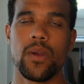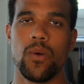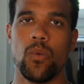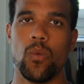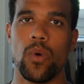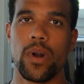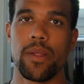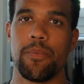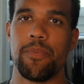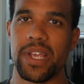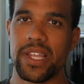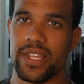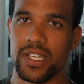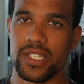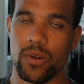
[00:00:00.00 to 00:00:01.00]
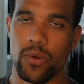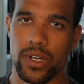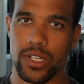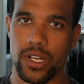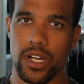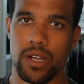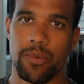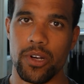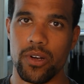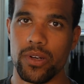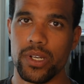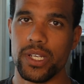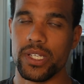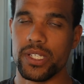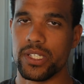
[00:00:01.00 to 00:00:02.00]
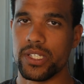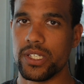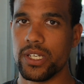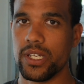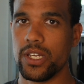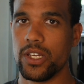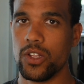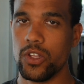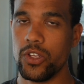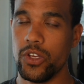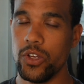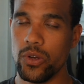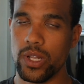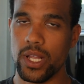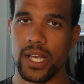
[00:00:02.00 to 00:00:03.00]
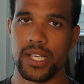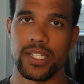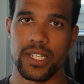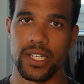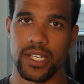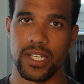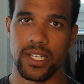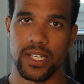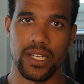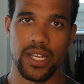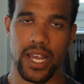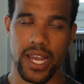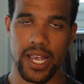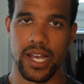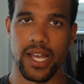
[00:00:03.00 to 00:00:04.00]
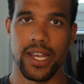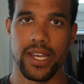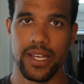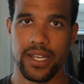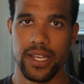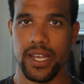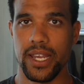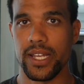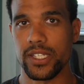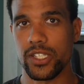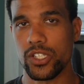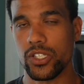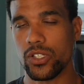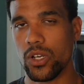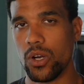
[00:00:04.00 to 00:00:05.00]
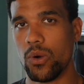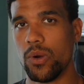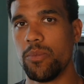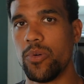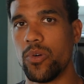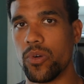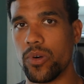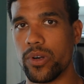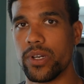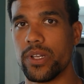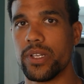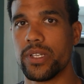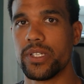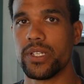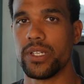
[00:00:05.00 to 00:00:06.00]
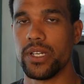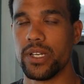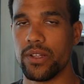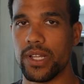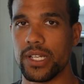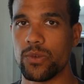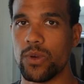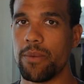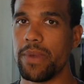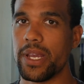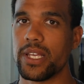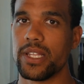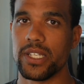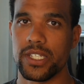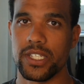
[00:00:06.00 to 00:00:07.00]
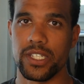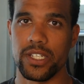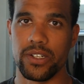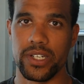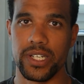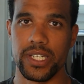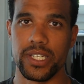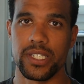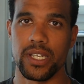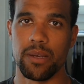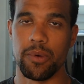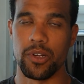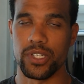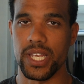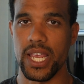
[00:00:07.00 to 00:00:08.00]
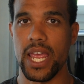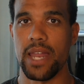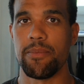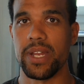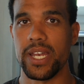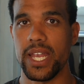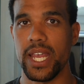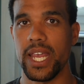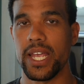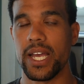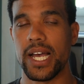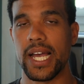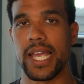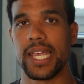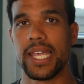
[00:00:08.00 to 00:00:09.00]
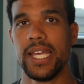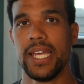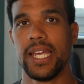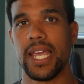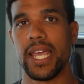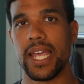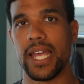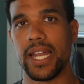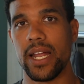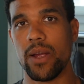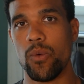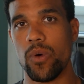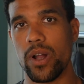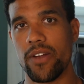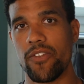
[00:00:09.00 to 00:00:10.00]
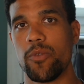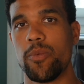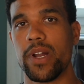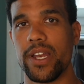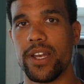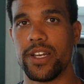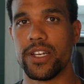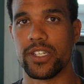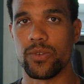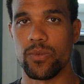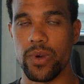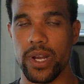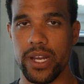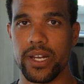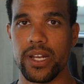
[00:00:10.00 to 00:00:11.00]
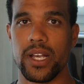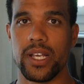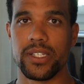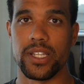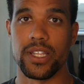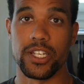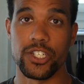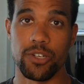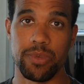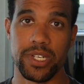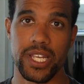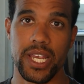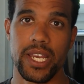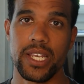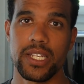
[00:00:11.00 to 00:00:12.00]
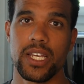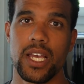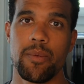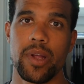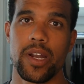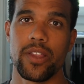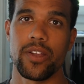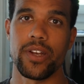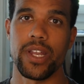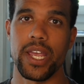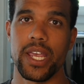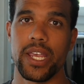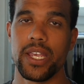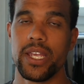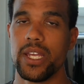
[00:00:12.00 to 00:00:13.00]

One of the big things I want to talk about is utilizing AI. It's so important. That's why I'm making this series about 10-minute AI. And I want everybody to just recognize that they should be taking time out of their day,